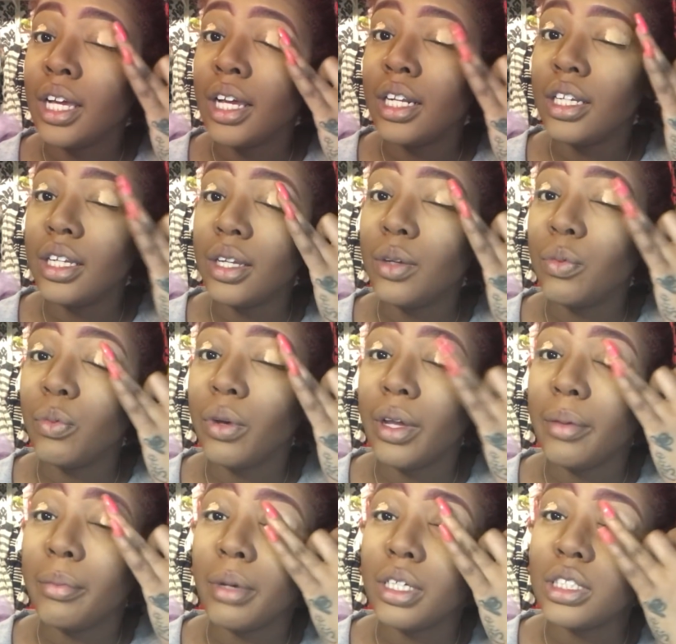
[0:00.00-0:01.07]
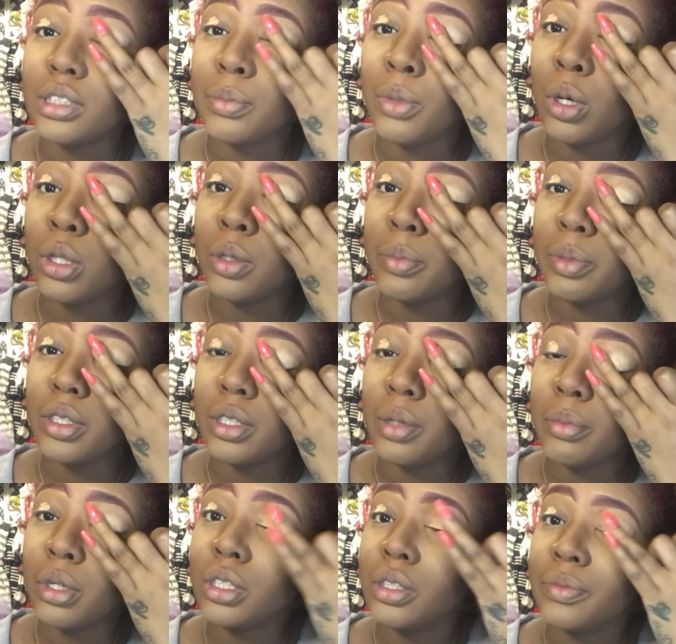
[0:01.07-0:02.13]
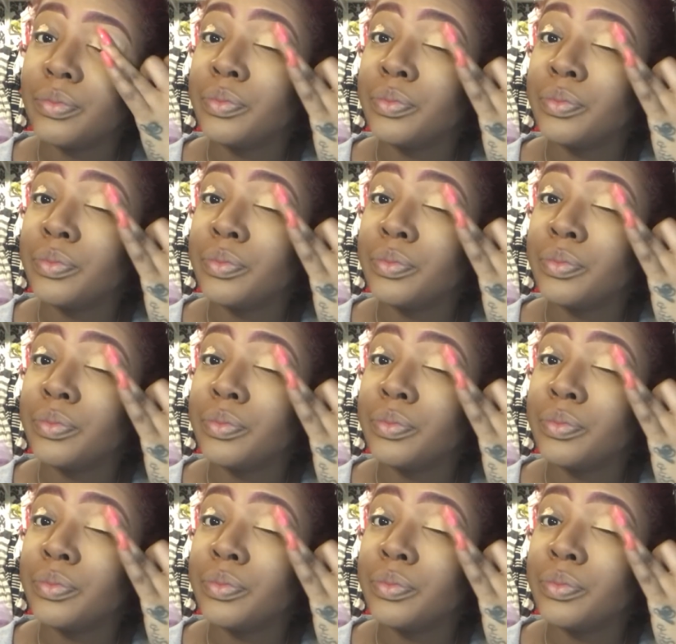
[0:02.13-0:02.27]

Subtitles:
I didn't wet my smaller fingers.